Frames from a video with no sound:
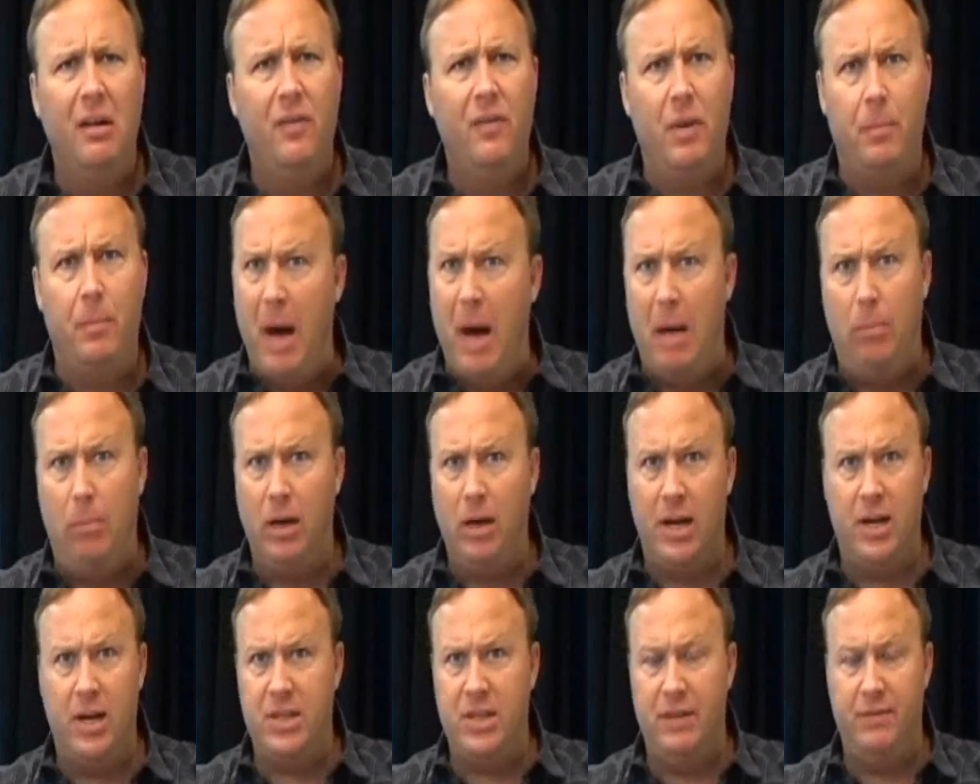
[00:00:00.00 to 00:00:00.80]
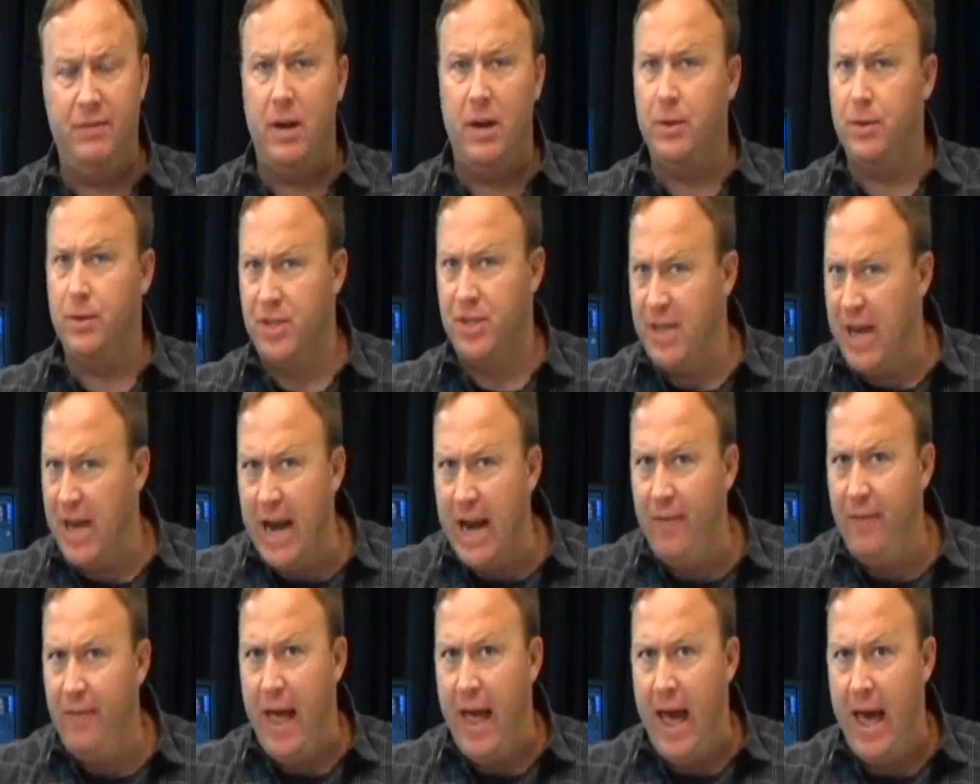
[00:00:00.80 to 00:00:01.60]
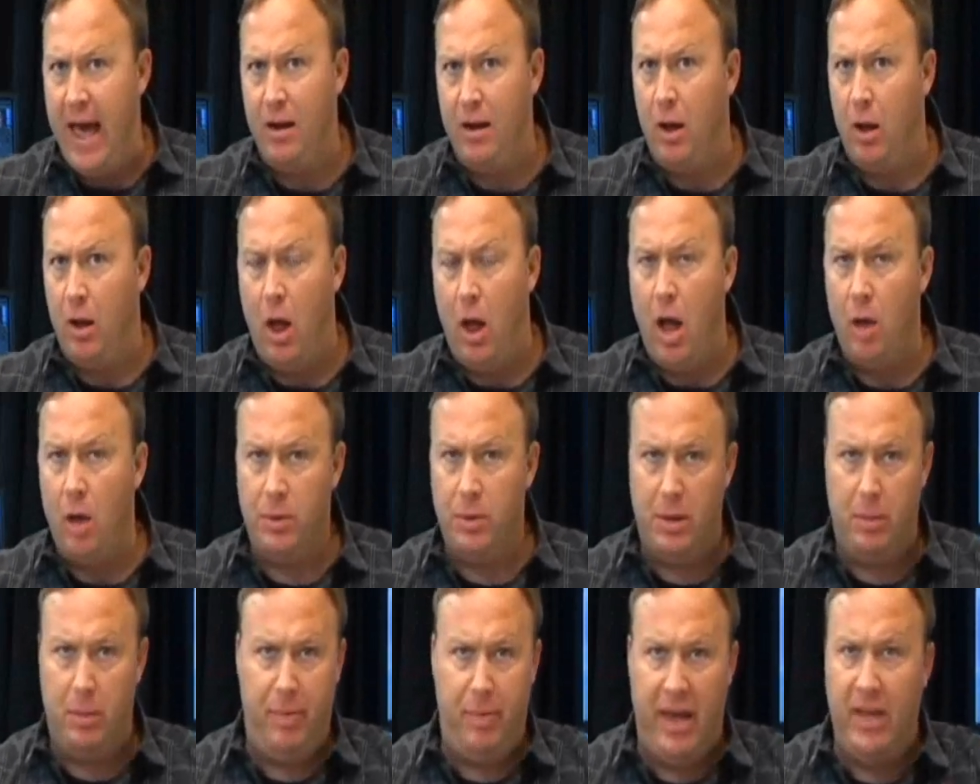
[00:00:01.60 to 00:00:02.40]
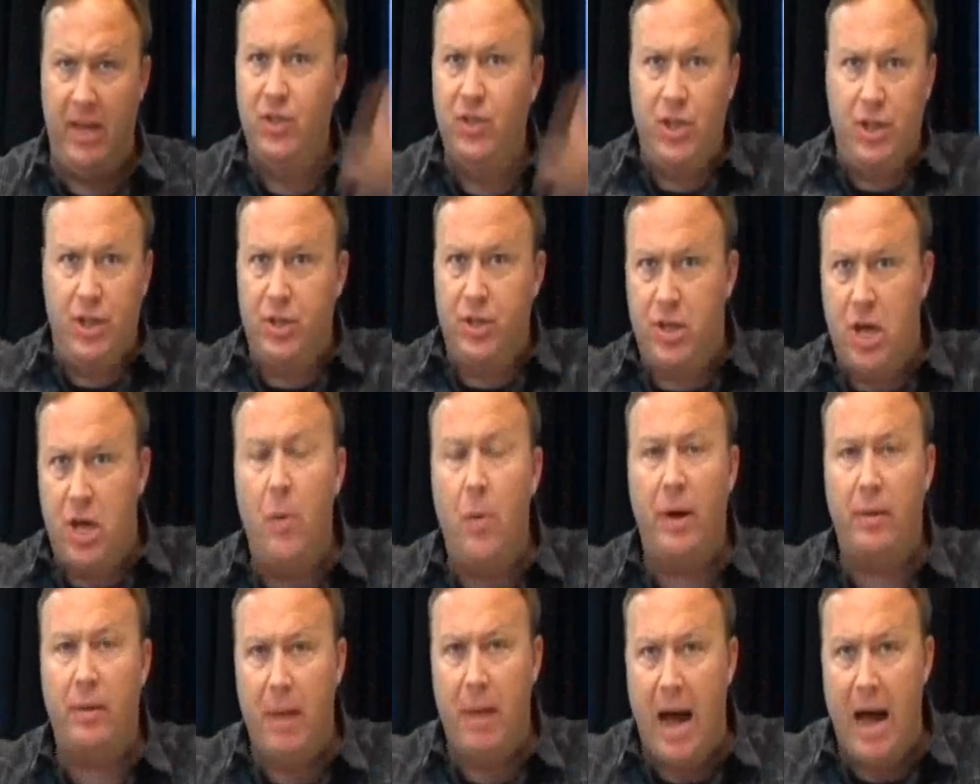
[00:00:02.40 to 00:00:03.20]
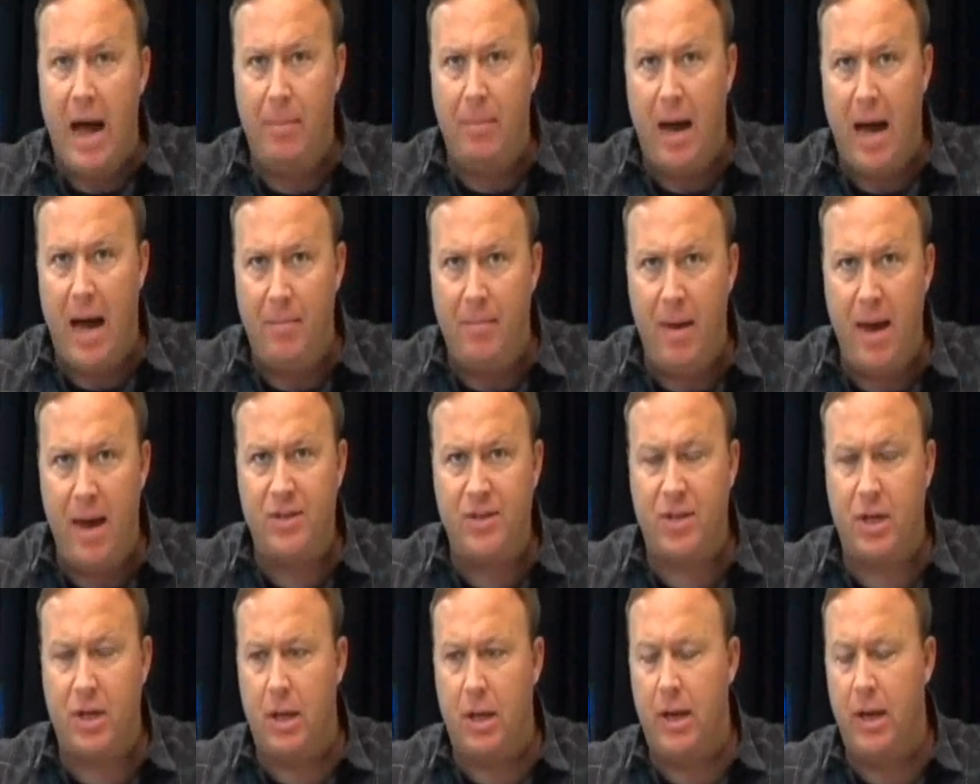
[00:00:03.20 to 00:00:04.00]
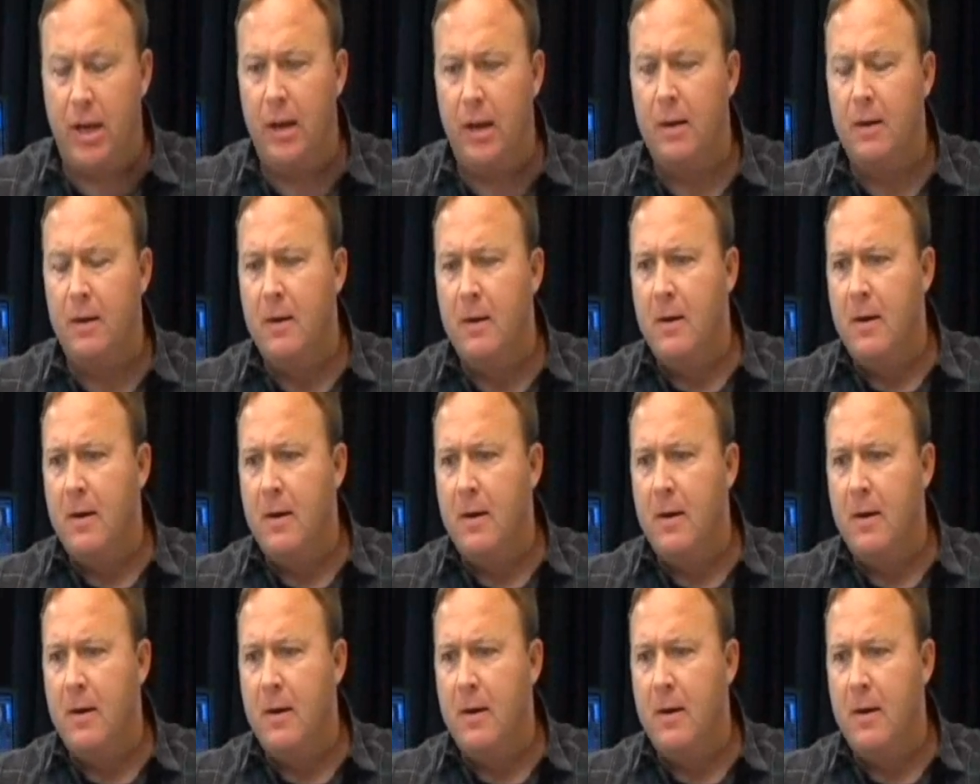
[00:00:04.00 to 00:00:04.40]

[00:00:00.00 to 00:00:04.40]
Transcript: The public doesn't even understand that, along with the pensions going bye bye, basically.